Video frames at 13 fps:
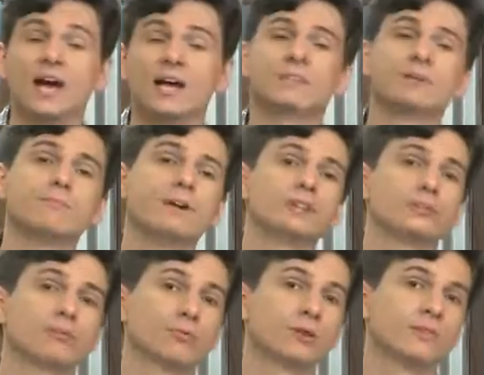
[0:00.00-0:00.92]
As I
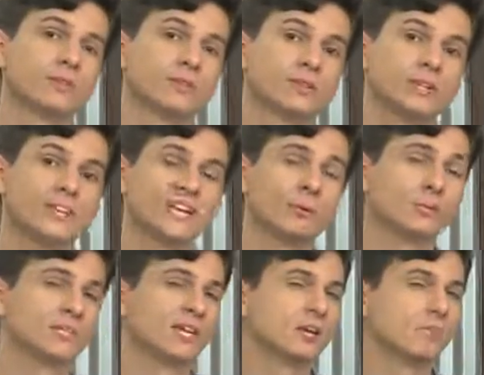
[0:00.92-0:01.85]
mentioned previously, it
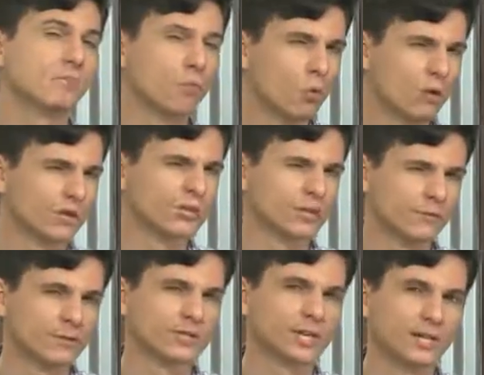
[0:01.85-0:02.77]
would take more
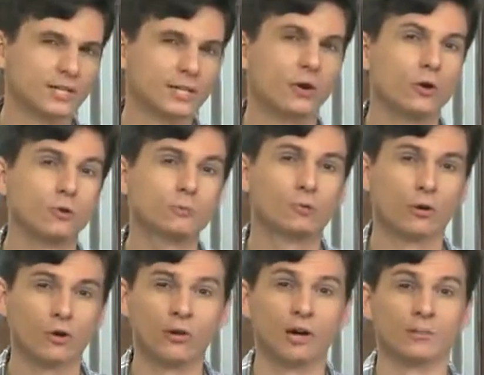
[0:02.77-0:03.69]
server-side code
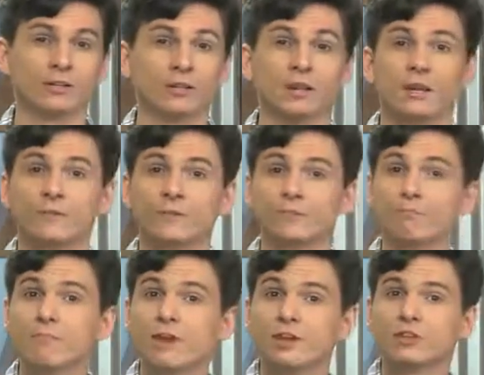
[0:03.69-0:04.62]
programming to
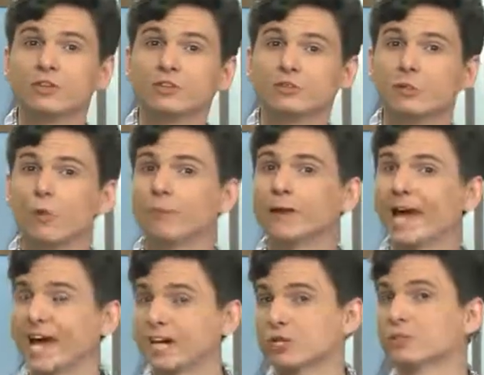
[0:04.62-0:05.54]
make this form
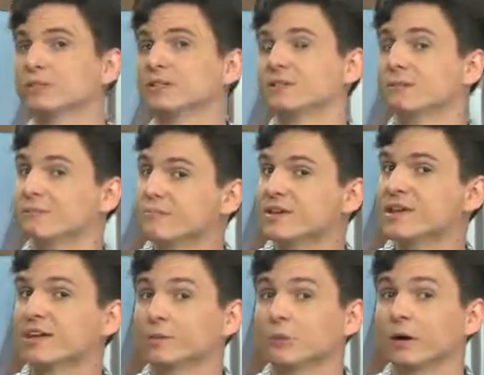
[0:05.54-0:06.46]
actually submit
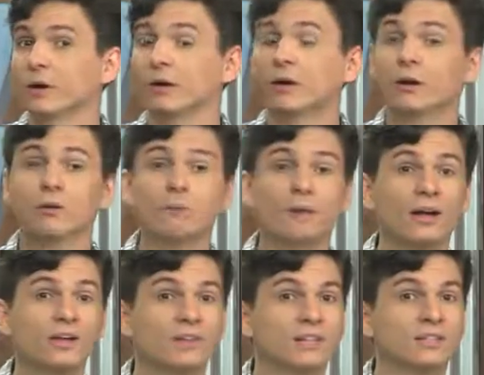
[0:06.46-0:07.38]
anywhere,
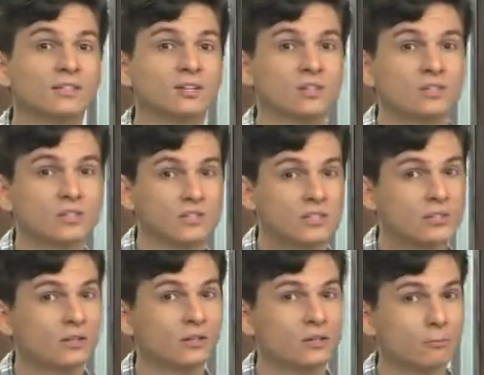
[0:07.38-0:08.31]
but it's
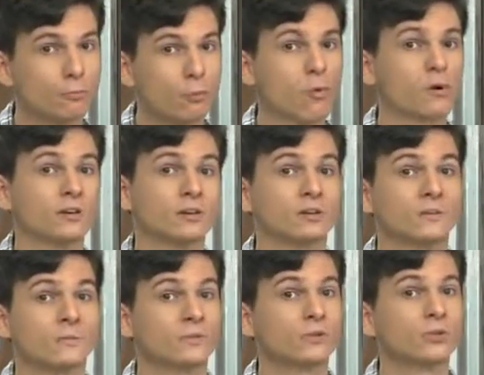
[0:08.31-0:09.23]
still important
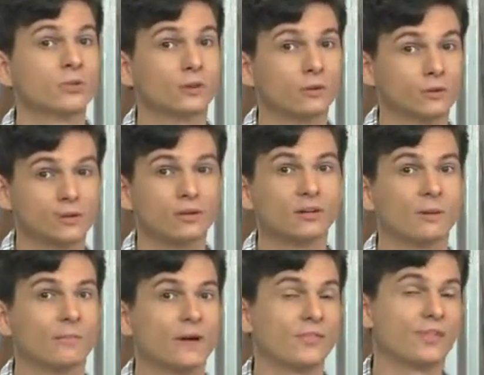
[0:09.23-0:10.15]
to learn
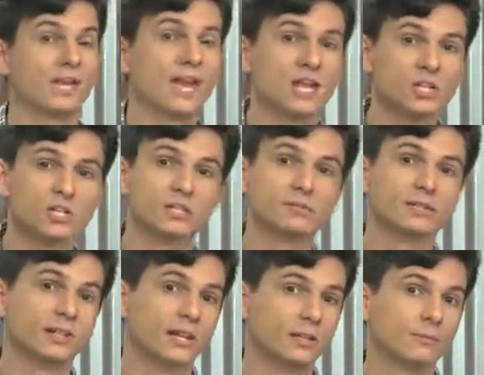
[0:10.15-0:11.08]
about the
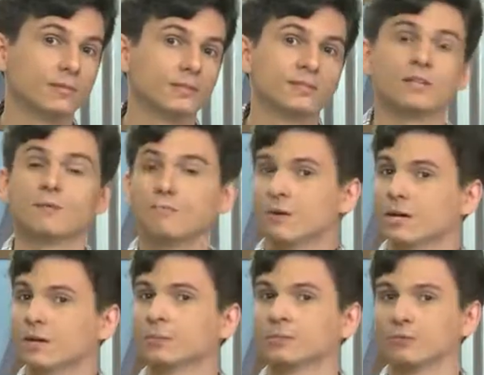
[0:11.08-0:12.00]
HTML elements that
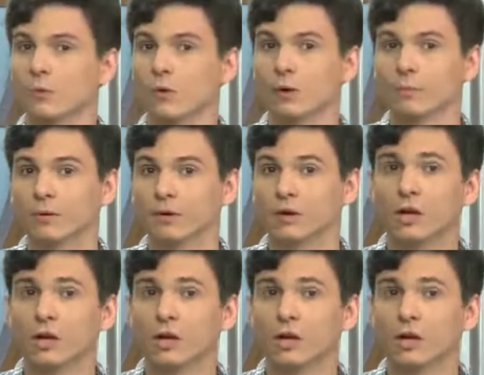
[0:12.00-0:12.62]
make up a form.